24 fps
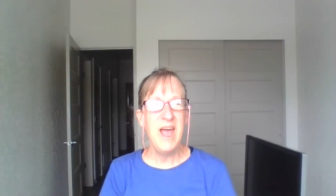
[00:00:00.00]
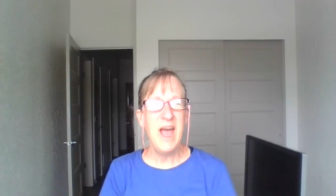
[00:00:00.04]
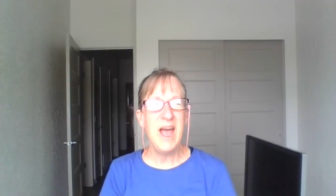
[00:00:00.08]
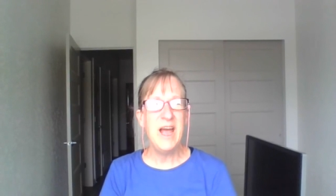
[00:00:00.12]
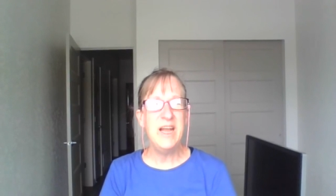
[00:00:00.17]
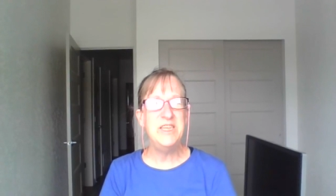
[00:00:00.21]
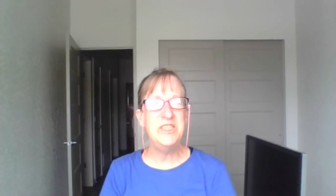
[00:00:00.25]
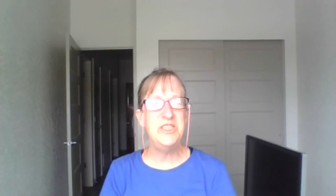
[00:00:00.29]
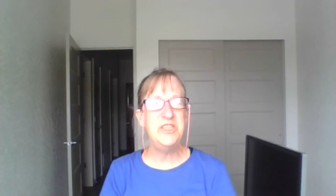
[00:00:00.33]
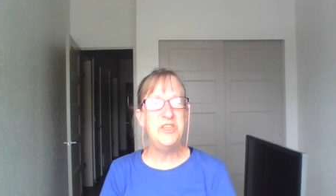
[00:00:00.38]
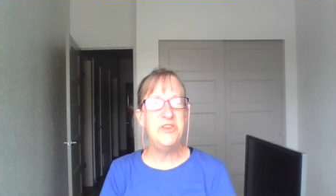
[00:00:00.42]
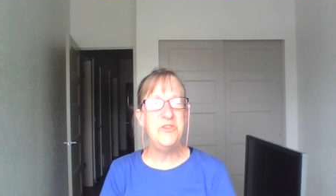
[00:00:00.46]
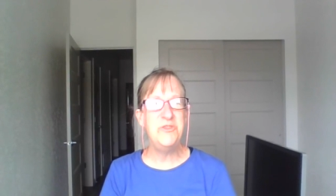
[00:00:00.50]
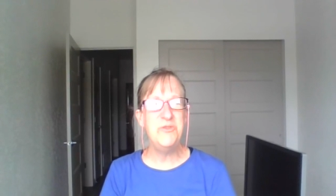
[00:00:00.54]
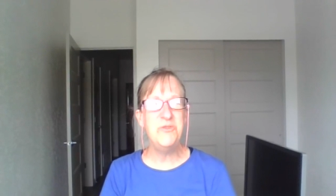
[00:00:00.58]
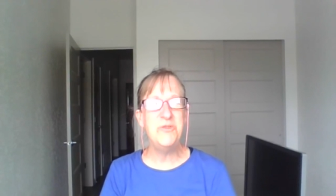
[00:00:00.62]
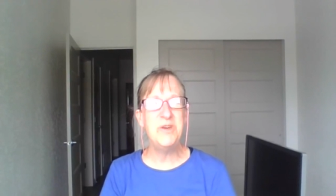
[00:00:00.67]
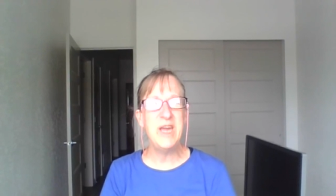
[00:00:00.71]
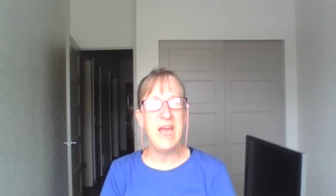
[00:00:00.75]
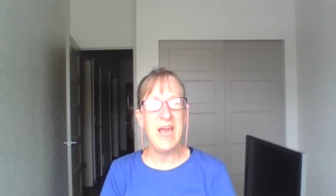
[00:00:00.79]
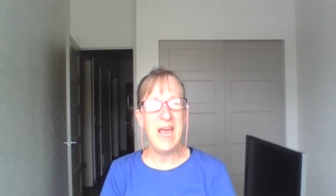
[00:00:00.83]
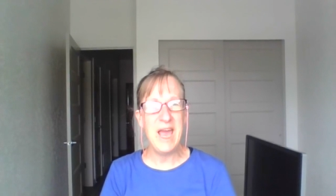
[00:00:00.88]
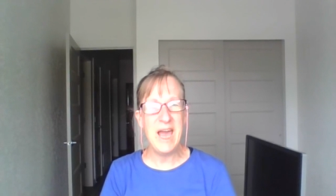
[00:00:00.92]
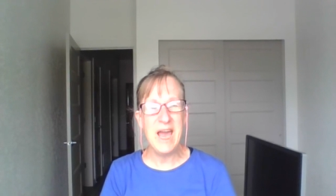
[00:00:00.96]
And
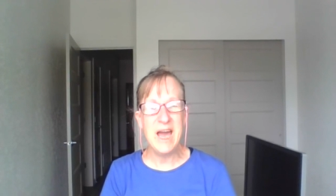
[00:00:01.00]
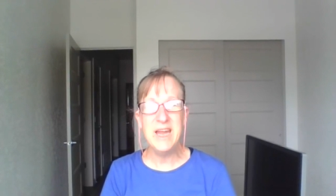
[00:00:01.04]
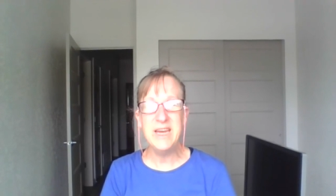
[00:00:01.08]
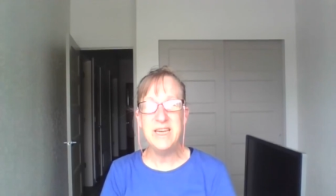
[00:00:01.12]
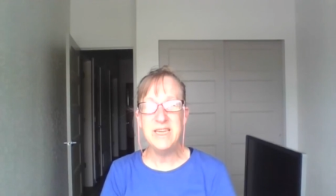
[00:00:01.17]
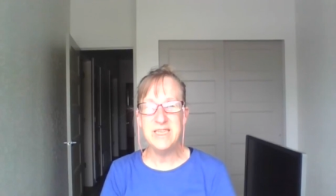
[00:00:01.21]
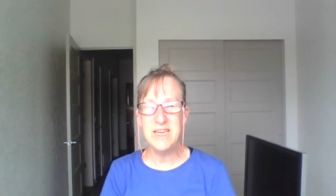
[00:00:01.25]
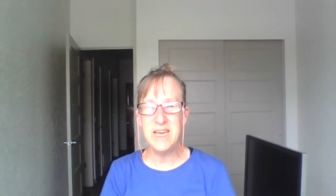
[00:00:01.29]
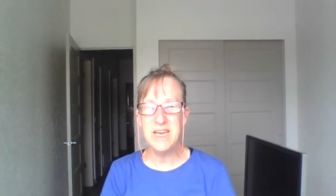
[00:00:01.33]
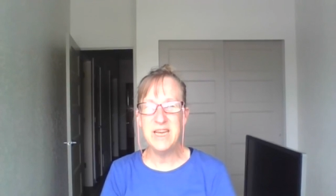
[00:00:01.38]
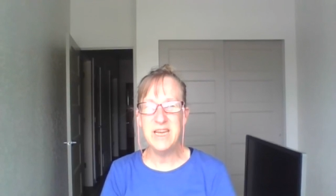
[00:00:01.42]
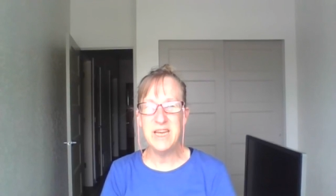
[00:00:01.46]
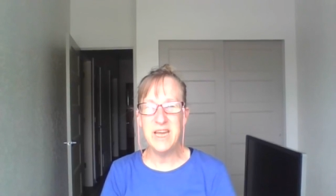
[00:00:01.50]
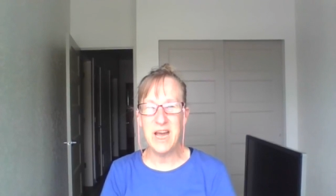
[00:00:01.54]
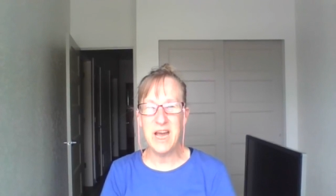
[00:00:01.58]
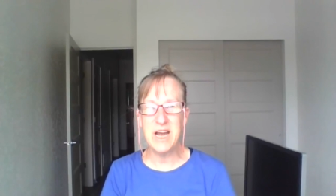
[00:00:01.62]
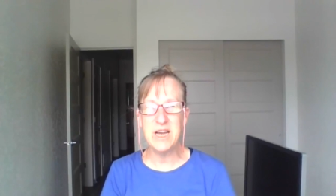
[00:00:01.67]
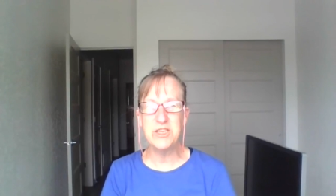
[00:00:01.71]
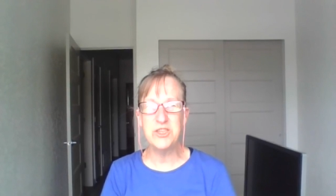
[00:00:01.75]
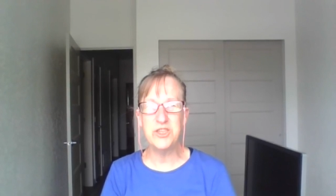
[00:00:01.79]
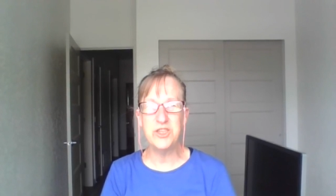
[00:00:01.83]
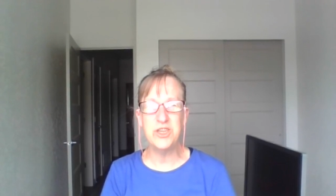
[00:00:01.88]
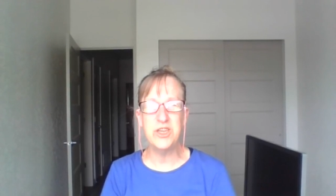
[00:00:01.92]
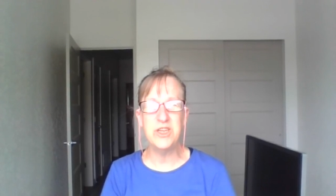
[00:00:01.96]
you can take
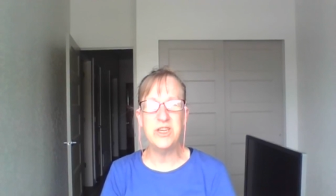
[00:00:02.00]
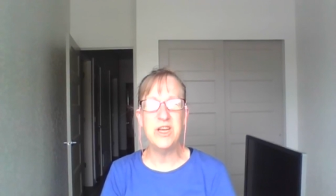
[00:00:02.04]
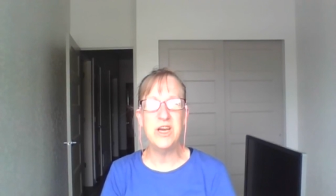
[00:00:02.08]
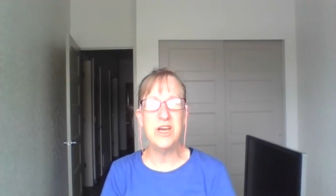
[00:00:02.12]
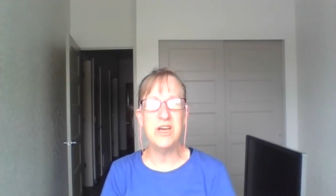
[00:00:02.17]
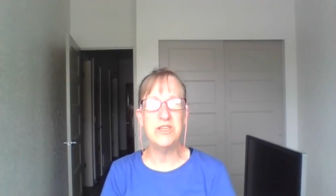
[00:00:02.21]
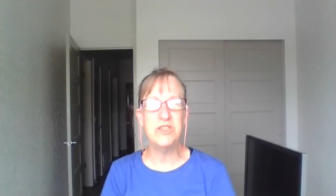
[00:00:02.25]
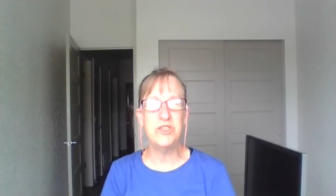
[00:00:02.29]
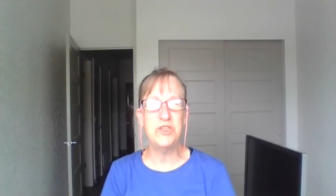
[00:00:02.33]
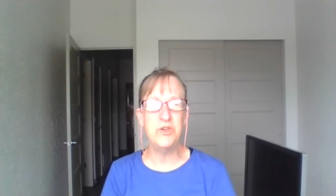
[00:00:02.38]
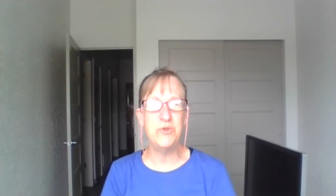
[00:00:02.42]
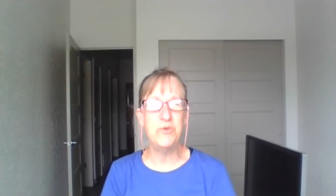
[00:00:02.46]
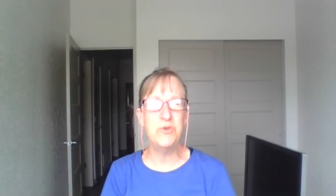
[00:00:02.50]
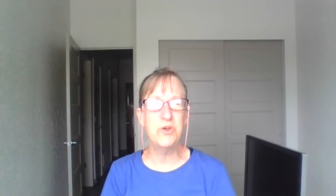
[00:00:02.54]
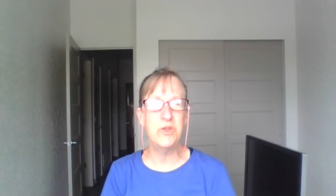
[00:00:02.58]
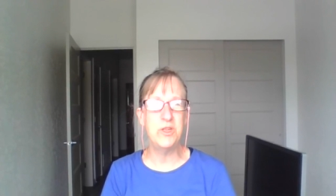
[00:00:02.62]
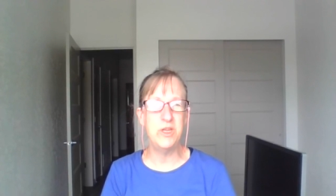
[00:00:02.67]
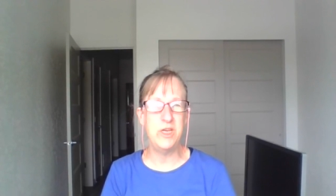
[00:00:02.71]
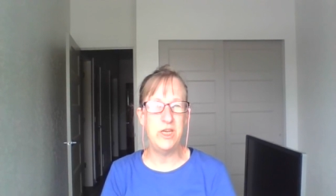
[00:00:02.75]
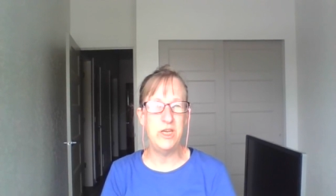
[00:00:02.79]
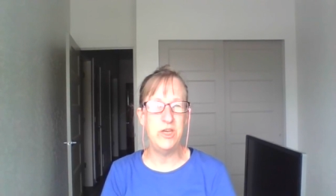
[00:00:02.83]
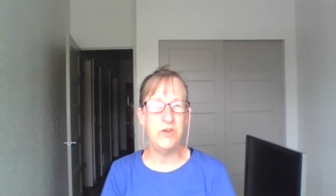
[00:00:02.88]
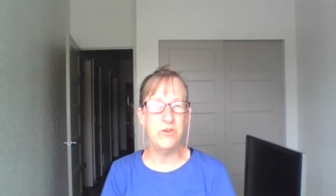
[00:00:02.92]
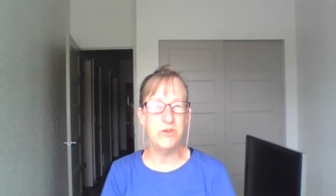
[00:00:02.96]
action to
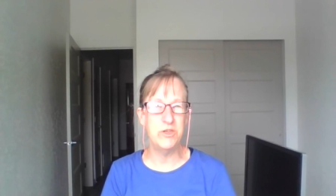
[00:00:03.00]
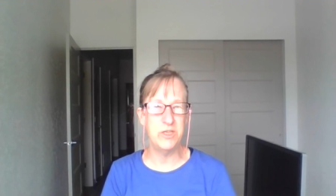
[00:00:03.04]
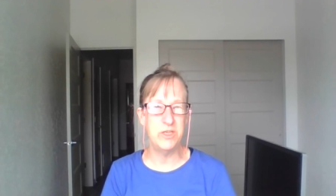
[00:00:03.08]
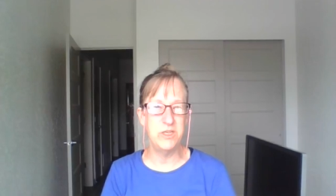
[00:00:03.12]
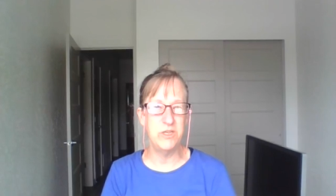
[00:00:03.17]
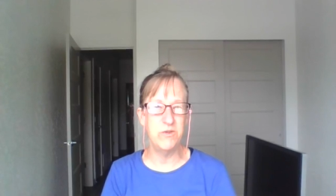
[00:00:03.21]
clean your,